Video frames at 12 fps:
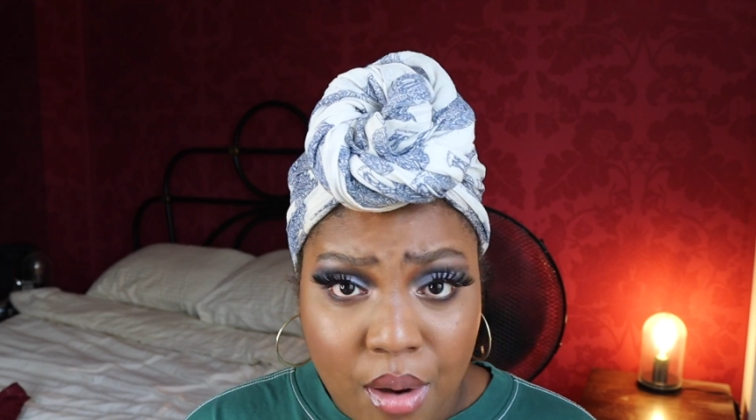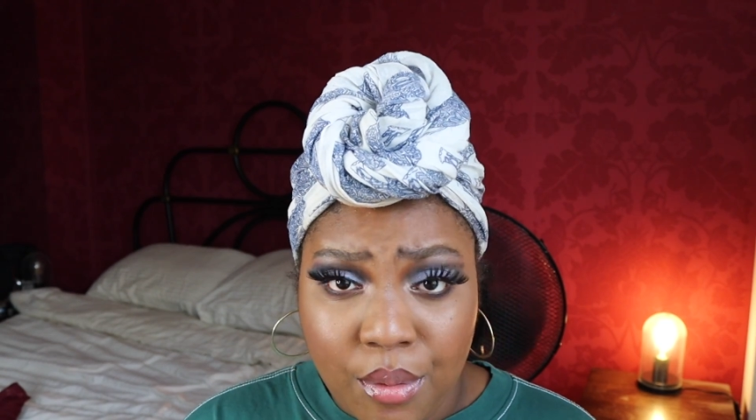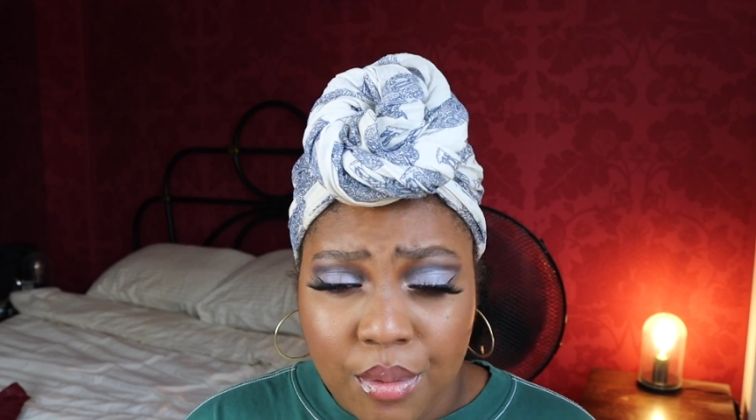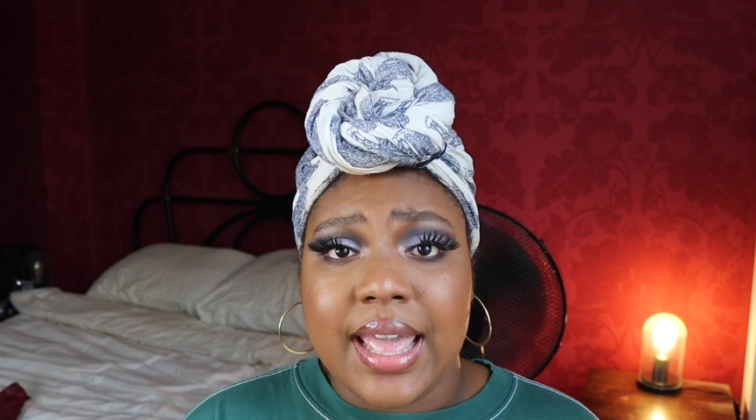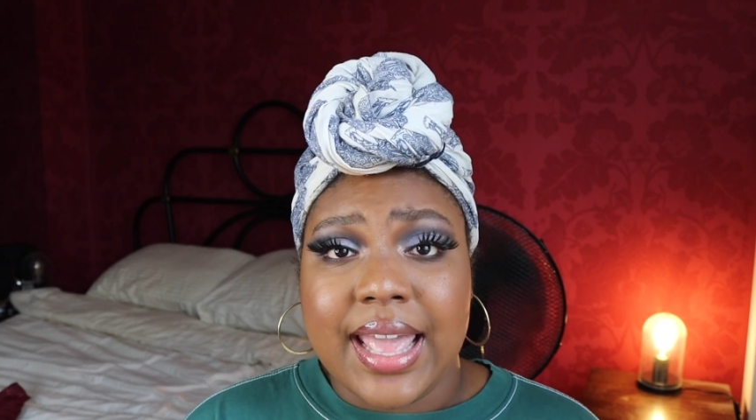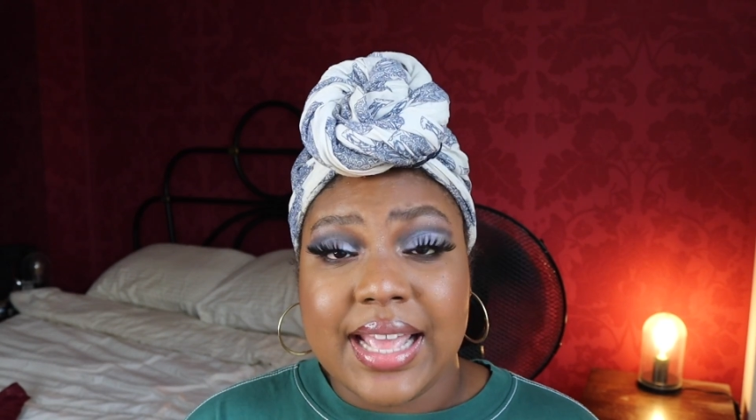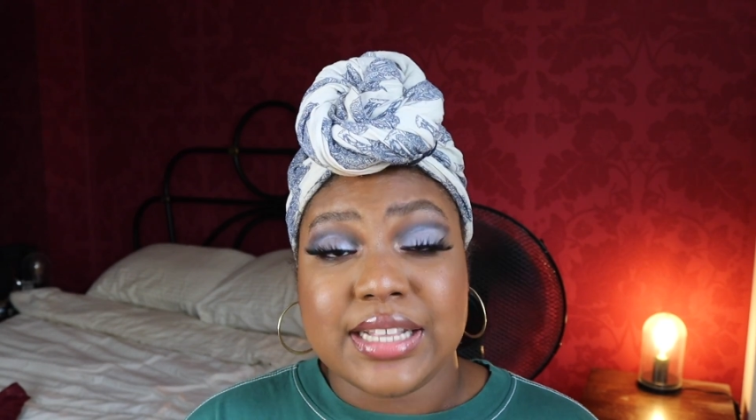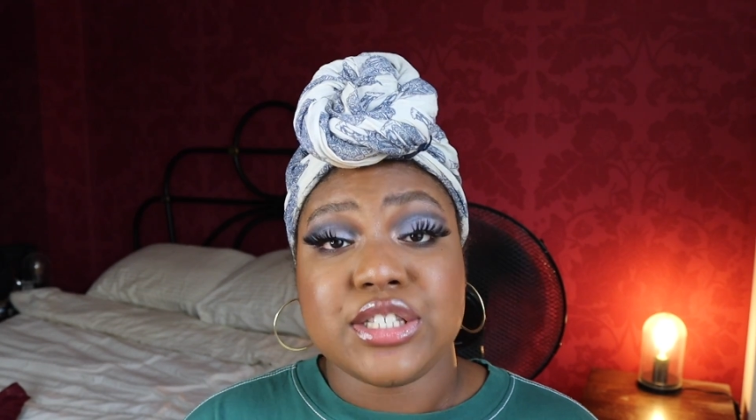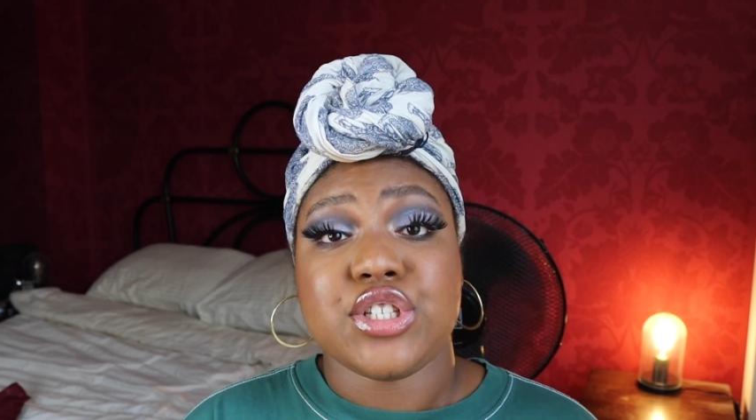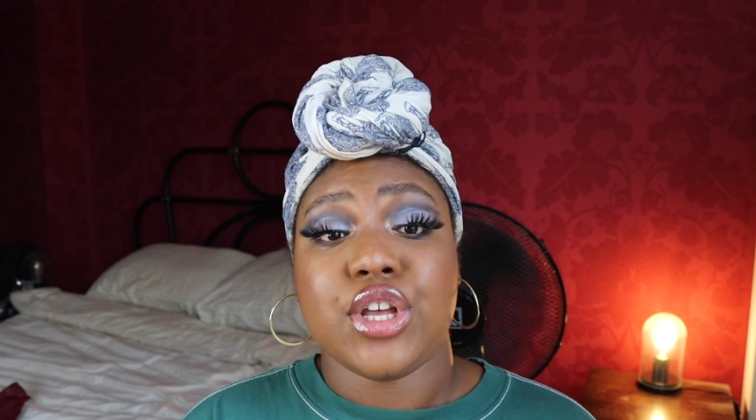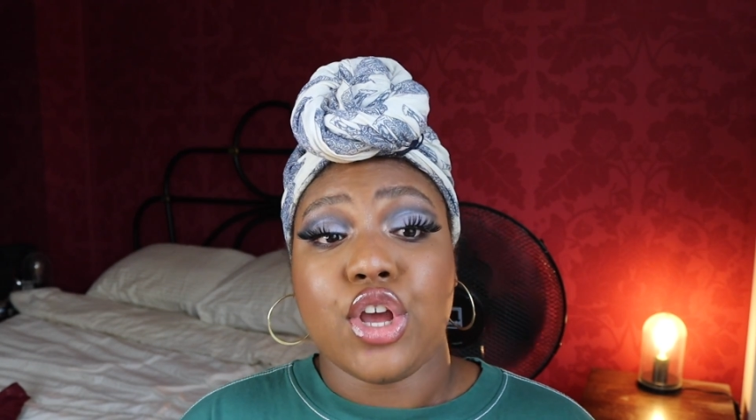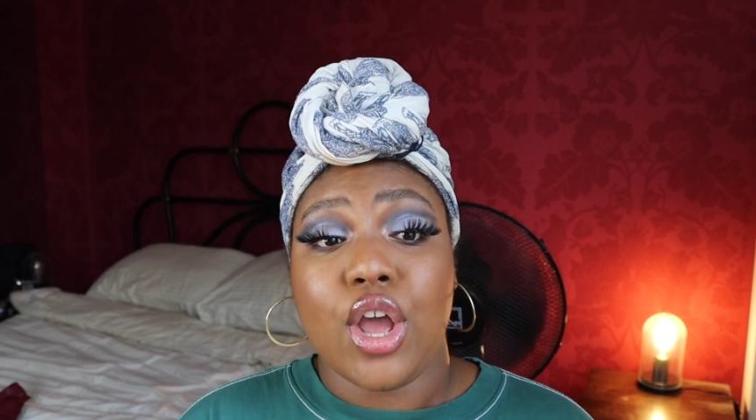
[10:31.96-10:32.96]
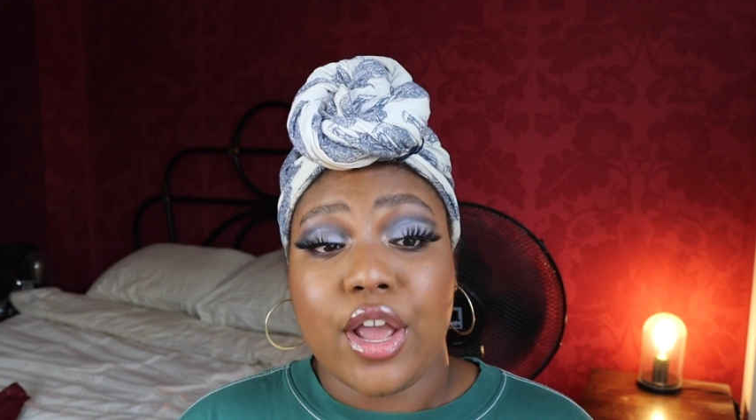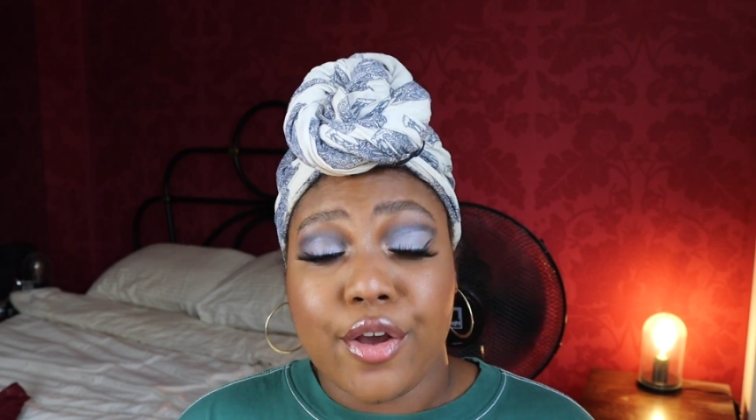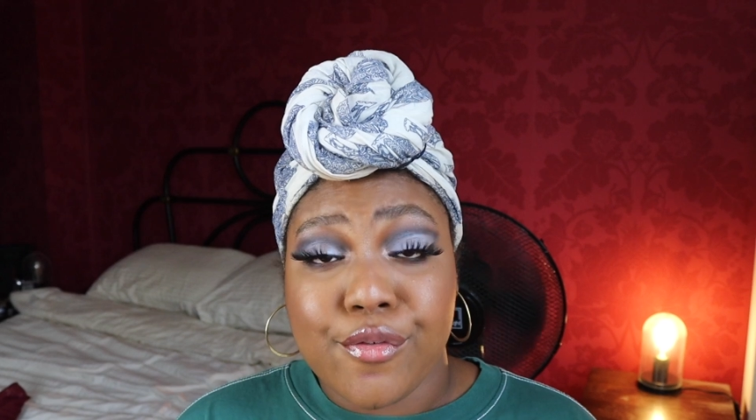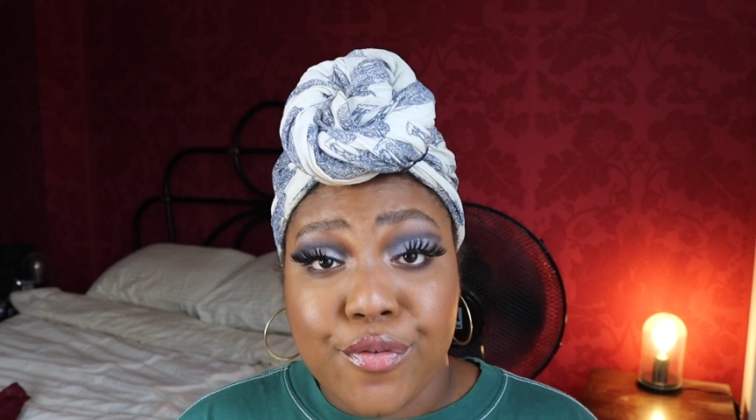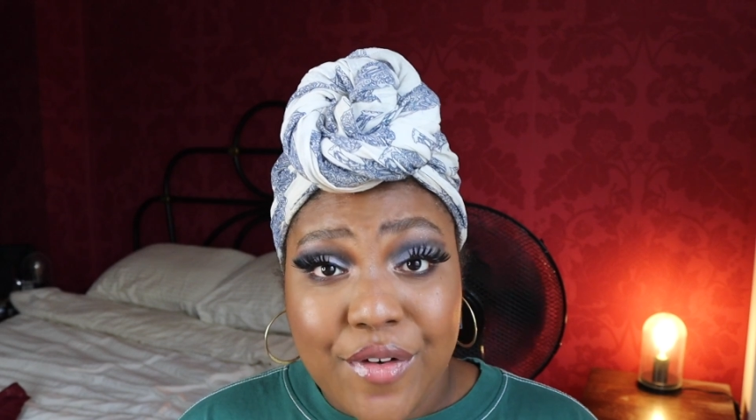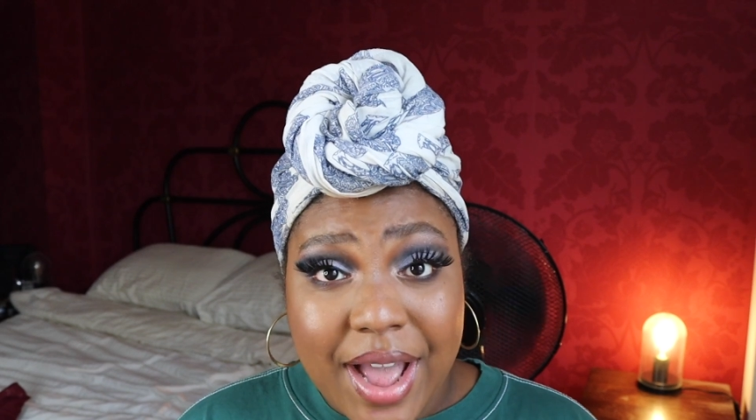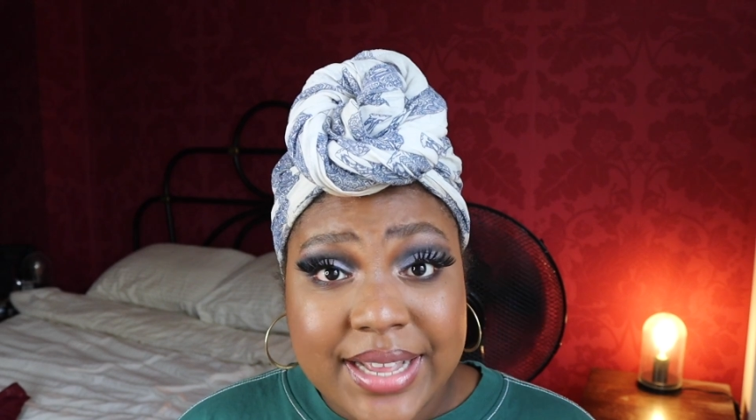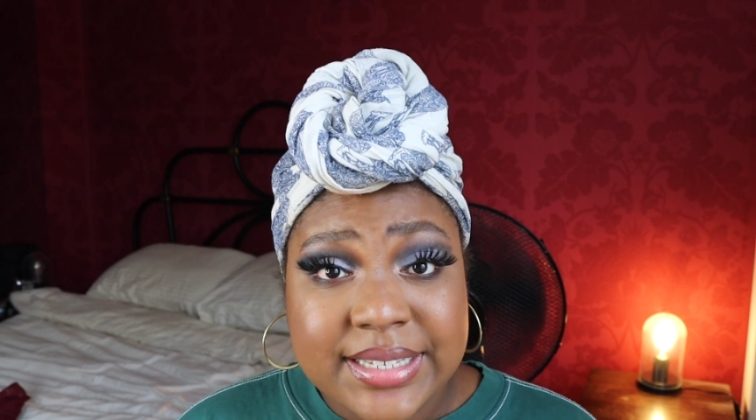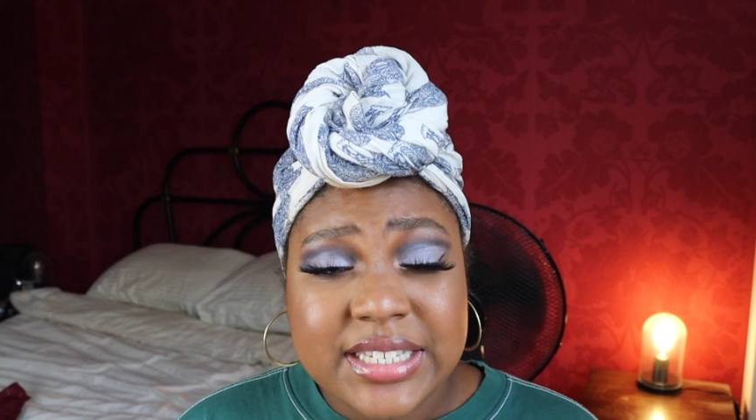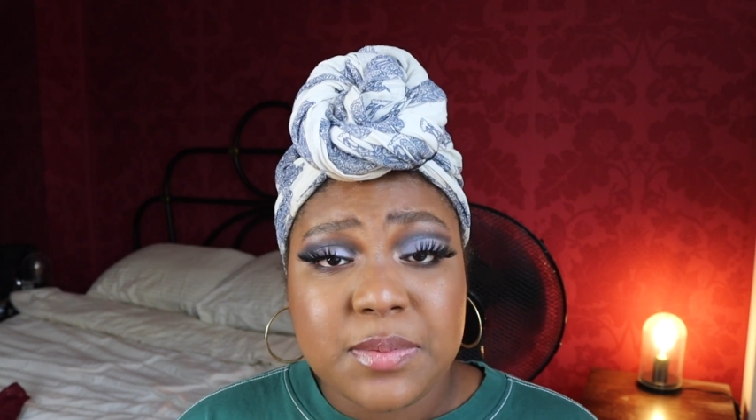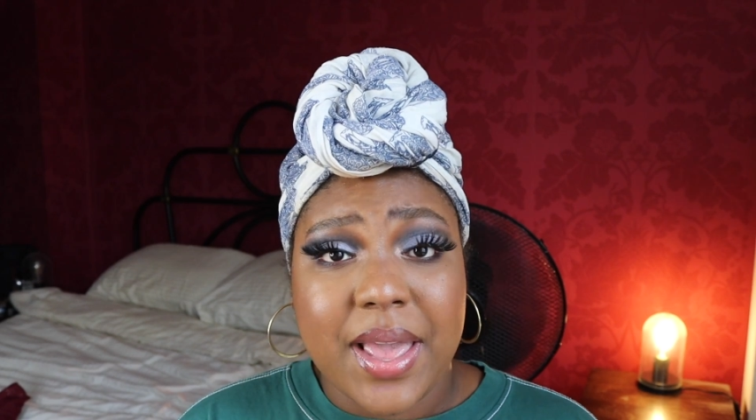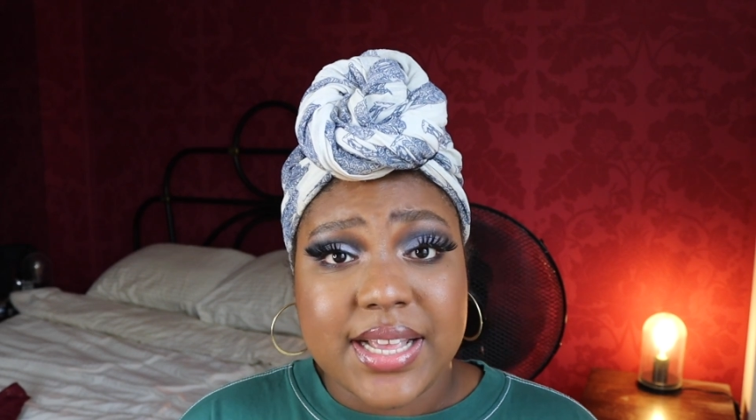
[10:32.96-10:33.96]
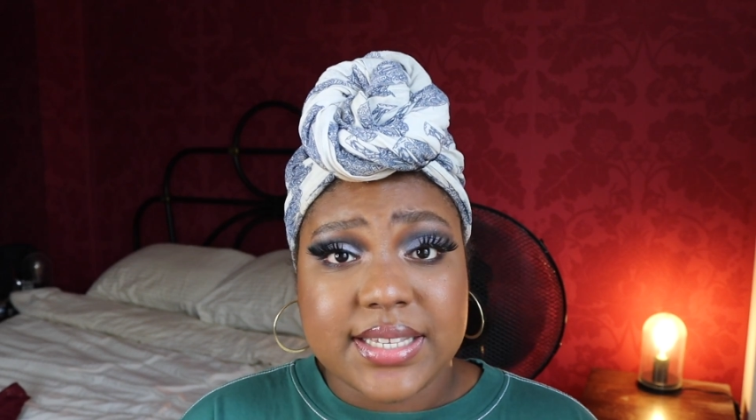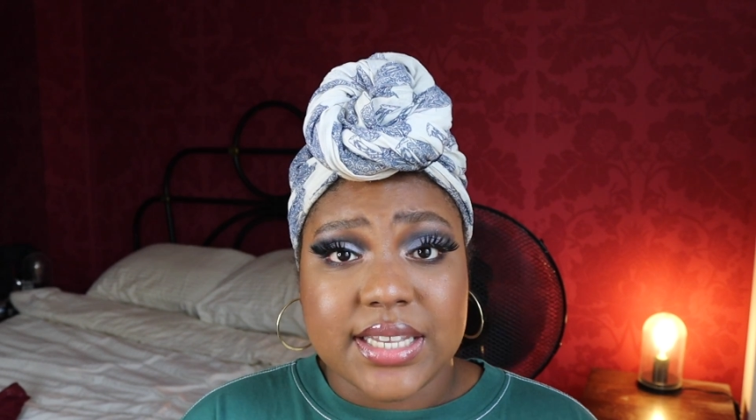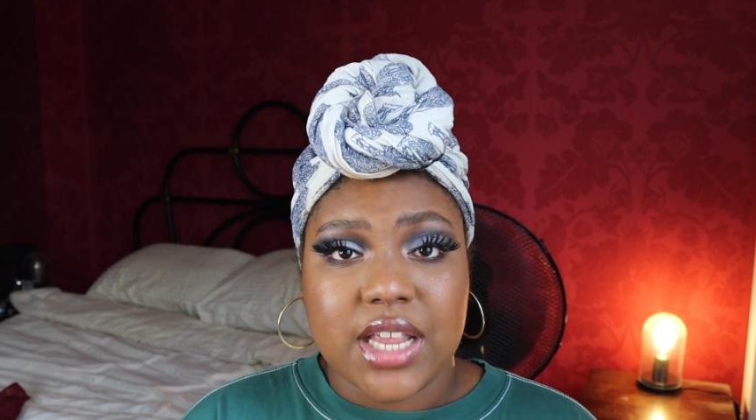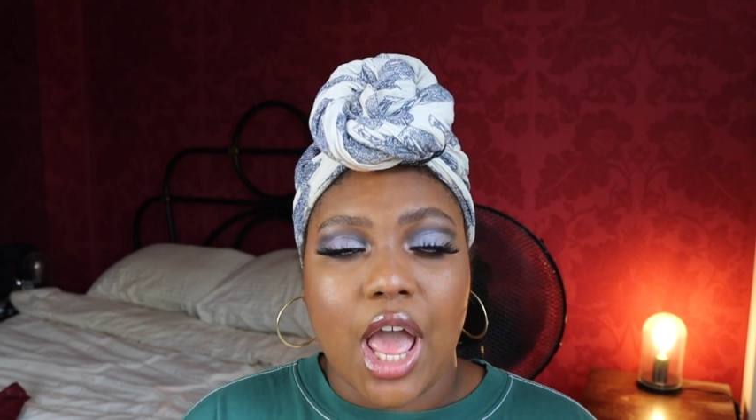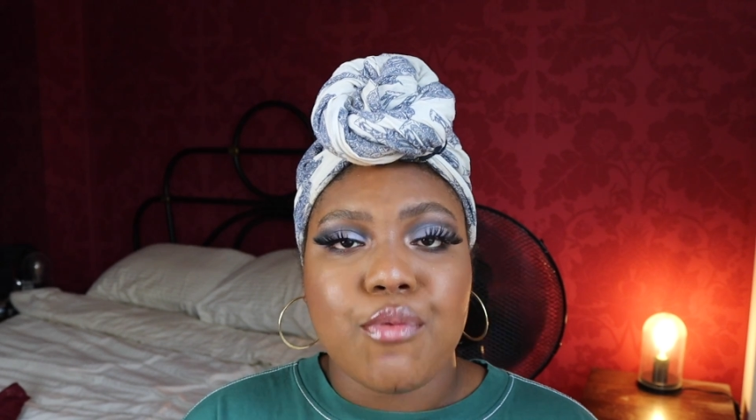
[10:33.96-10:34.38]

out into confined spaces